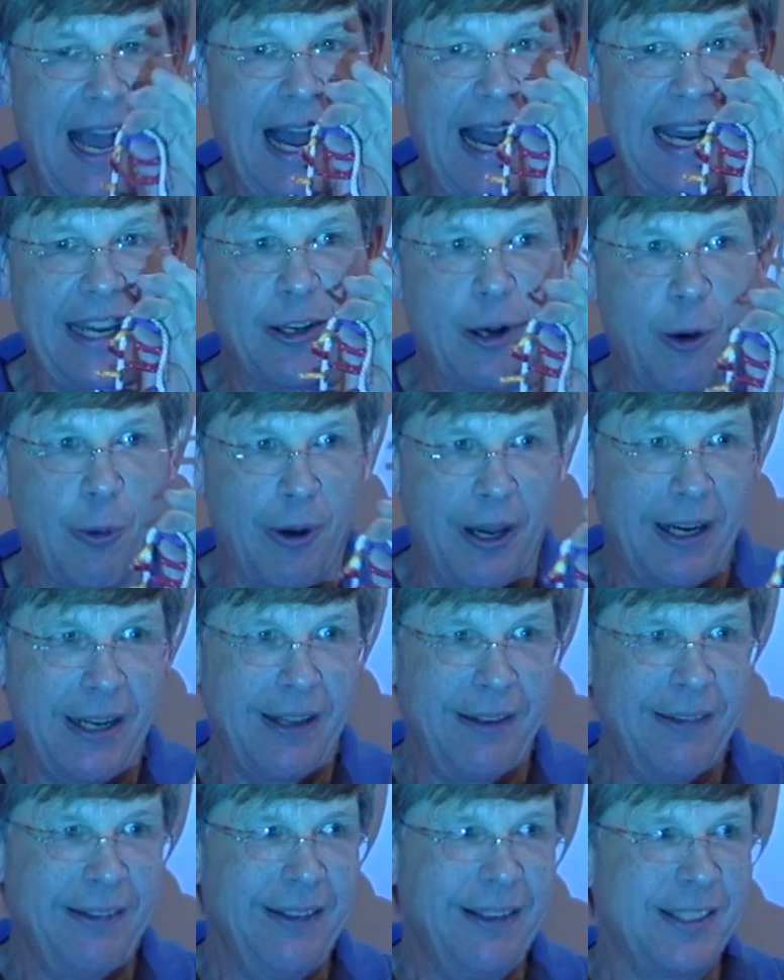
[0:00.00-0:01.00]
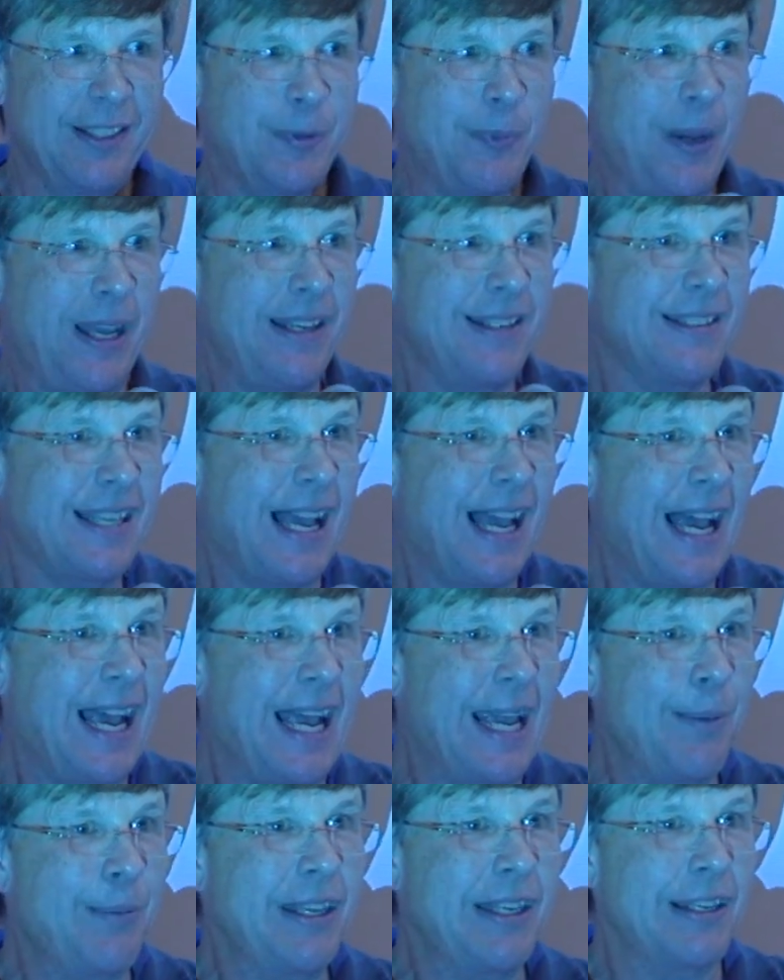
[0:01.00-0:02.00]
I don't want to spend
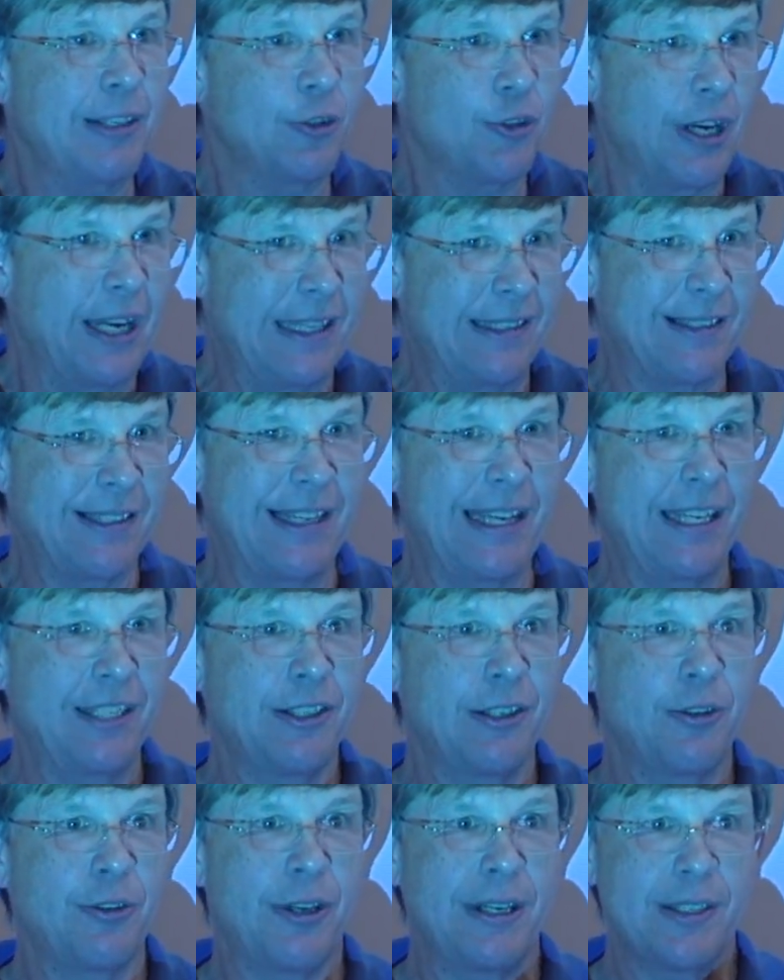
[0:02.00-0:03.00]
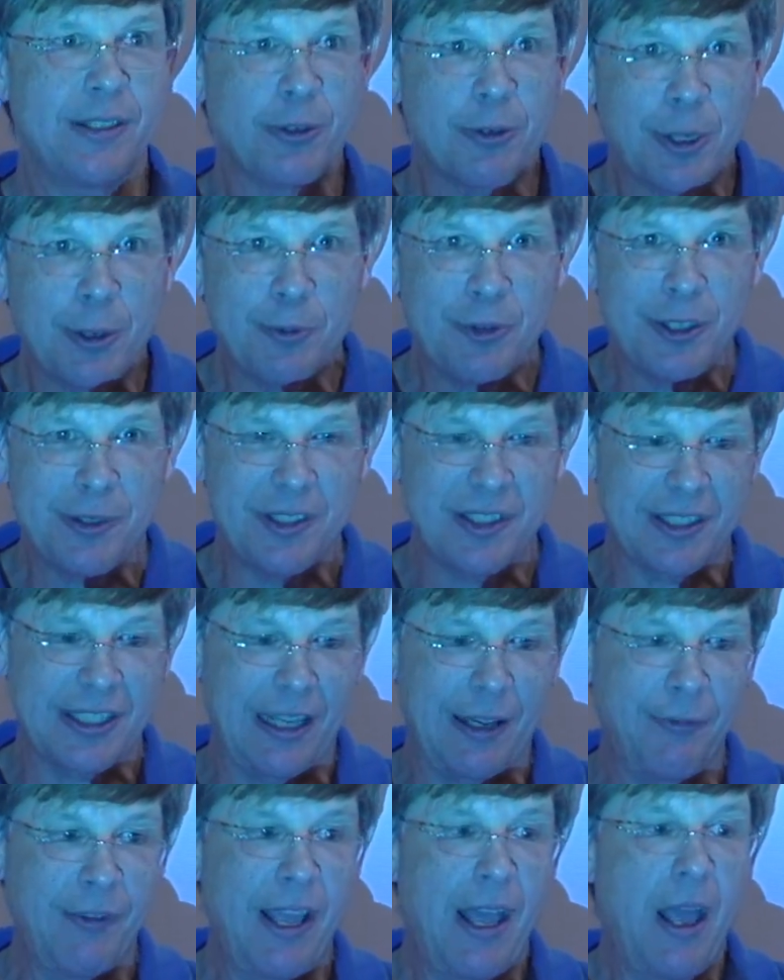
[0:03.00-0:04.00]
time in the translation, transcription
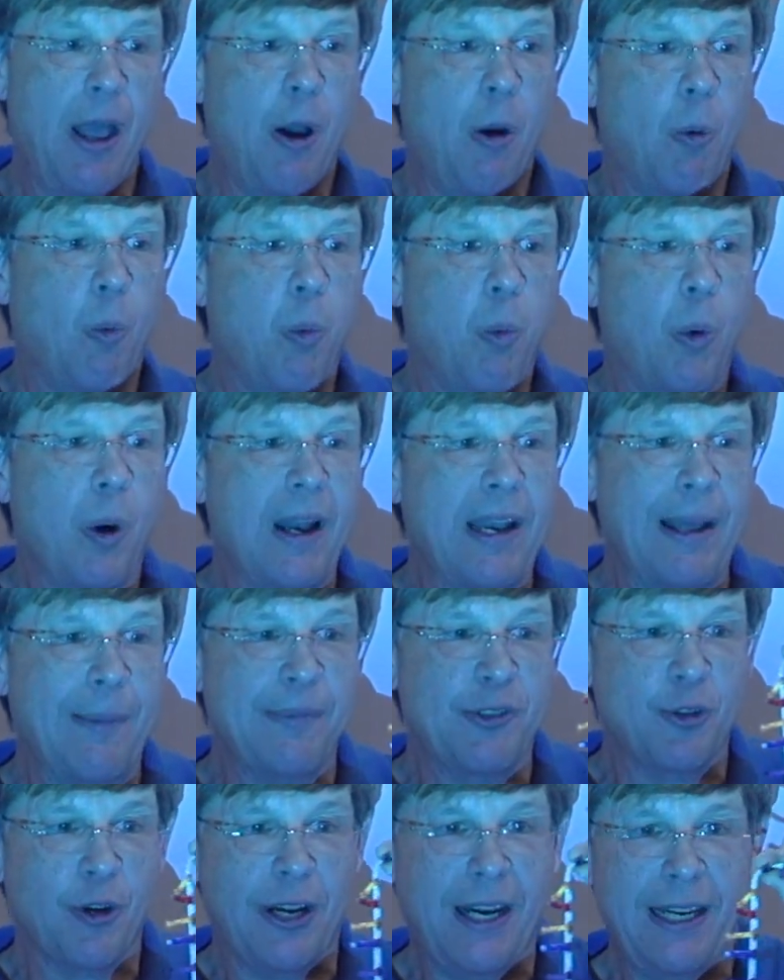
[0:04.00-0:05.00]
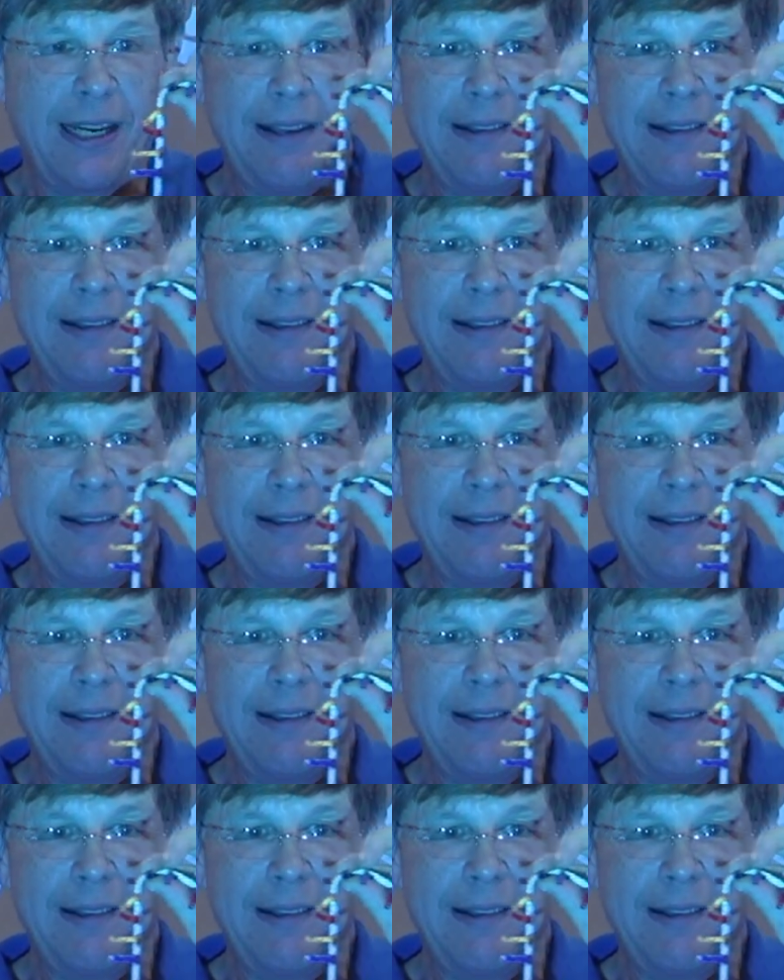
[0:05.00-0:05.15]
stuff. What I'm trying